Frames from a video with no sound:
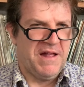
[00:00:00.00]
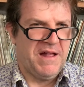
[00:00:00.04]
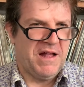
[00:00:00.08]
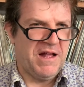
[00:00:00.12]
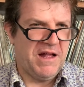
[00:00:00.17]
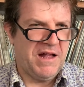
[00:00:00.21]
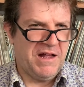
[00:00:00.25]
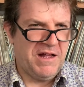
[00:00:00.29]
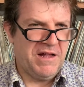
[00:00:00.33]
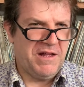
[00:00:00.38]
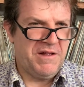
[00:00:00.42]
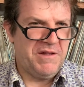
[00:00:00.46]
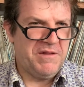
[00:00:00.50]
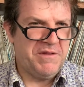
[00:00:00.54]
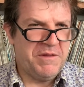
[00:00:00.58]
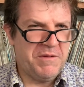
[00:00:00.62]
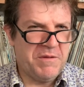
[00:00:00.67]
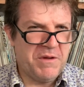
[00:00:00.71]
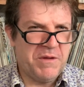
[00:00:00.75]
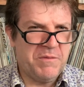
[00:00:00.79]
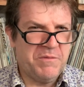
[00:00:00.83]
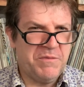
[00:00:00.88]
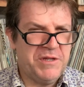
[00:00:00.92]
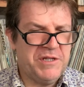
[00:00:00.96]
Uh,
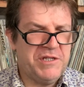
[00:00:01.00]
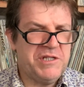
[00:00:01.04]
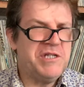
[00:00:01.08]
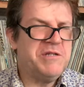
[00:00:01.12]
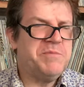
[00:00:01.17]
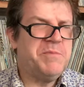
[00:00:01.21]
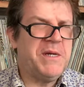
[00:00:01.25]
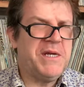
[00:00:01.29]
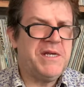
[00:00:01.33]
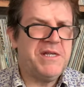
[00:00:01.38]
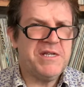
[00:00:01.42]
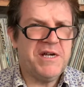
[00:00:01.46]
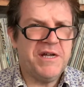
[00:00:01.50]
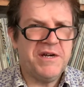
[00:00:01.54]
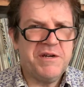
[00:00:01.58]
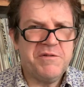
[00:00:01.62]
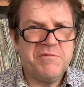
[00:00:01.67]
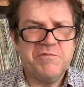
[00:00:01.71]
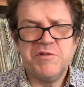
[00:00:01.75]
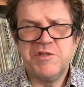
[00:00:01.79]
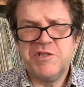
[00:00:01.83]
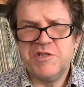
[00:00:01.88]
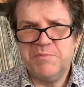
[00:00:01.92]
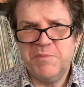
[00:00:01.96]
this is being done
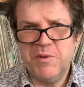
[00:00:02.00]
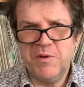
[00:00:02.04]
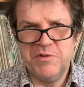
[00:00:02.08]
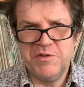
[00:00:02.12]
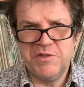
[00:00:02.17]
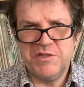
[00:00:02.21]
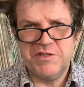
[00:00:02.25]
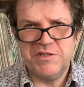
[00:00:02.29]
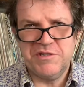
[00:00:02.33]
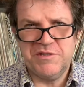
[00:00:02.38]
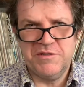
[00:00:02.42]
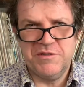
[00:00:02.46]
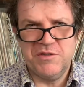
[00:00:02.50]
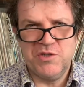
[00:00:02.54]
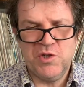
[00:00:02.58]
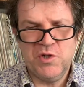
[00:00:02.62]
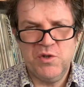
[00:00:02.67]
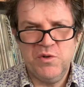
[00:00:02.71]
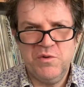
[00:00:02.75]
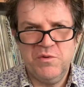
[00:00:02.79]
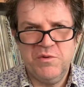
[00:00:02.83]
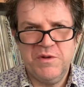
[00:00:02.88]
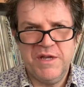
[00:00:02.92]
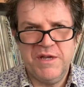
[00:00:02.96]
in response
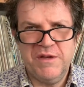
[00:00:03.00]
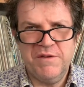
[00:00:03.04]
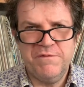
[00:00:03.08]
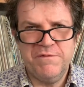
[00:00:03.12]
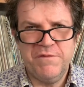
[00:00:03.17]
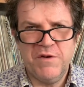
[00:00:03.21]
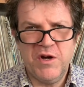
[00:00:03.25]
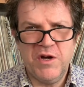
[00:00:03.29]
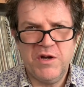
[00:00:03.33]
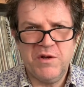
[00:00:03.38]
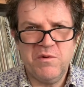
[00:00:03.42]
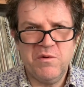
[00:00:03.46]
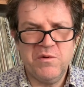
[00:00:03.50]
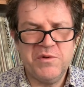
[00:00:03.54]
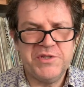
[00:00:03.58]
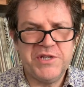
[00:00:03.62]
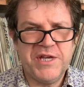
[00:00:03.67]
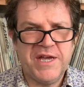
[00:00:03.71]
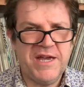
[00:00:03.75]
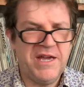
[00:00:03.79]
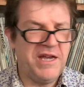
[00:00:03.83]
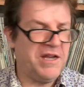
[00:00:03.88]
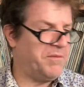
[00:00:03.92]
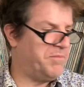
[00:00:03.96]
to the vinyl
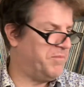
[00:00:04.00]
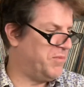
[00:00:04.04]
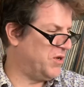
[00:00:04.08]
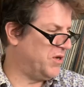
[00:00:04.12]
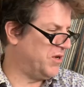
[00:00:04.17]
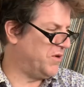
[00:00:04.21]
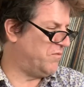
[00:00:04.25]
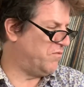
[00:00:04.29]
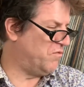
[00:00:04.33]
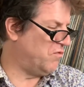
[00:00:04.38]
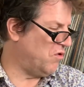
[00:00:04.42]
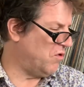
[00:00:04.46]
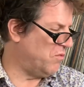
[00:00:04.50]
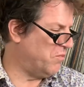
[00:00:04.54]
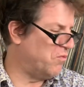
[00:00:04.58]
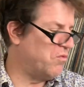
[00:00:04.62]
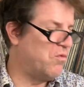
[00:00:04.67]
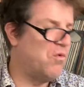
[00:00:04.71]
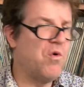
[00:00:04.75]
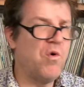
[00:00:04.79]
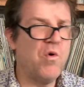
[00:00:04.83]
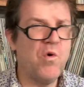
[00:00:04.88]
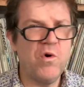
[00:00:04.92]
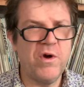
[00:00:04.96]
tag by Rob
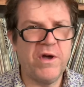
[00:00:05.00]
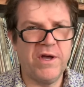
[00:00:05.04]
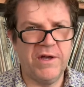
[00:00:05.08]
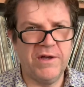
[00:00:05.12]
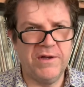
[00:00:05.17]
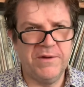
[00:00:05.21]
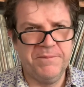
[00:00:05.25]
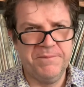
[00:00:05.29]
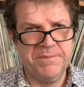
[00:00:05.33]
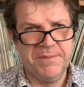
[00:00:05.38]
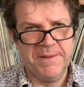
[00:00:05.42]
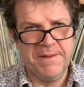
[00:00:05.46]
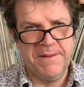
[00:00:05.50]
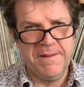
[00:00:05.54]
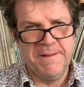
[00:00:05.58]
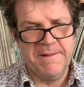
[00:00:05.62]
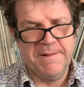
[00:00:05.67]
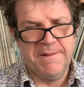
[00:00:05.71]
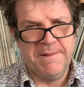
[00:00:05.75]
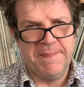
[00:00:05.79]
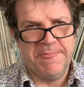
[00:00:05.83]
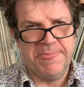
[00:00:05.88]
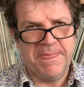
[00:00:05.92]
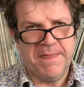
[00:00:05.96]
Walker
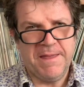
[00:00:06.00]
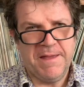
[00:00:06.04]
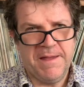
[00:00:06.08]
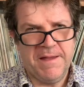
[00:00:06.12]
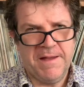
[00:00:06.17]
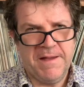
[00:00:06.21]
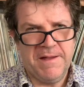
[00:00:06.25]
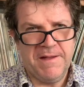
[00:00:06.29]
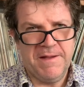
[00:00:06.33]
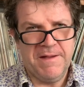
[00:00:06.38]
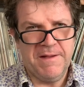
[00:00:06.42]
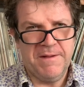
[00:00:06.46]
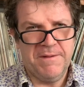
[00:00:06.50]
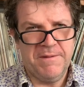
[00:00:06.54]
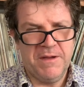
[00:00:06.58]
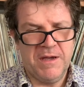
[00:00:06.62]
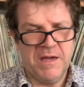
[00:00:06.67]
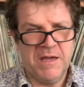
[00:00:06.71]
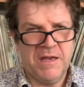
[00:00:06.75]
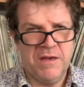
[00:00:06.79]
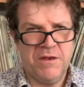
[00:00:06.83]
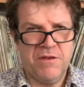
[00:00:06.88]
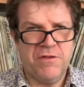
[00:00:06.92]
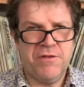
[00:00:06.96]
uh,
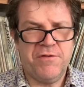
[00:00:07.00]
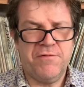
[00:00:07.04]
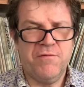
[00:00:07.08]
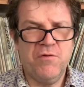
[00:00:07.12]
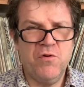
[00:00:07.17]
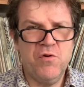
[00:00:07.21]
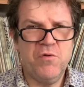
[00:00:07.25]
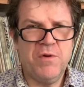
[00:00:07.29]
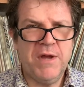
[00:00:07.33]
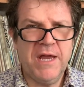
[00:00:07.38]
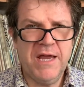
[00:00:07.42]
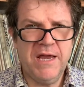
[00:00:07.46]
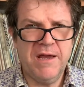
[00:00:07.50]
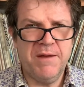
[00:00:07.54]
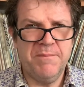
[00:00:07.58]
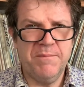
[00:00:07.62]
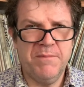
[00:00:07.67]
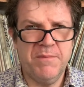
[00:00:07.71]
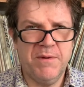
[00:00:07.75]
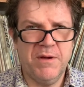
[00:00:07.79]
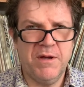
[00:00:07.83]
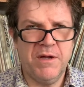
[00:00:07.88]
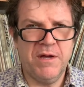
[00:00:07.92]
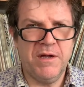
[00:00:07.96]
and through
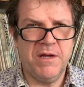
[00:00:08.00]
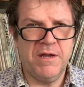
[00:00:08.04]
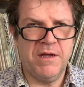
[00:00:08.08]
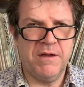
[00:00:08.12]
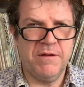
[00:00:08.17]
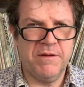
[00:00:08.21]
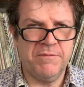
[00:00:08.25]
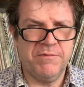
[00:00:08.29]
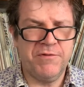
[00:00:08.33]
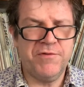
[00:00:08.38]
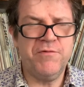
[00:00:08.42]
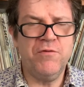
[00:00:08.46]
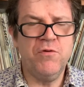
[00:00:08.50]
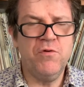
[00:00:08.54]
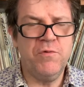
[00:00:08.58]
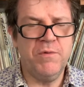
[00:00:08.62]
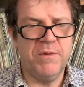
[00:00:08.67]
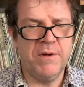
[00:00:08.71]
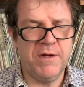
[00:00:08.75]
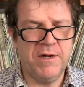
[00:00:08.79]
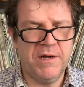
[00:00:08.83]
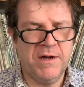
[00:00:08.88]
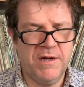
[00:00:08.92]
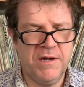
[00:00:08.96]
him, uh,
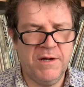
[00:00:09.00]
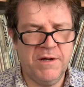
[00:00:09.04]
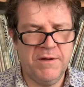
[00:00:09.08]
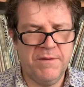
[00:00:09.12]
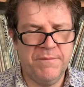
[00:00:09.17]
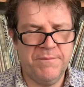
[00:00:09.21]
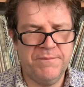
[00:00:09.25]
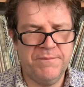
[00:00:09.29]
through uh,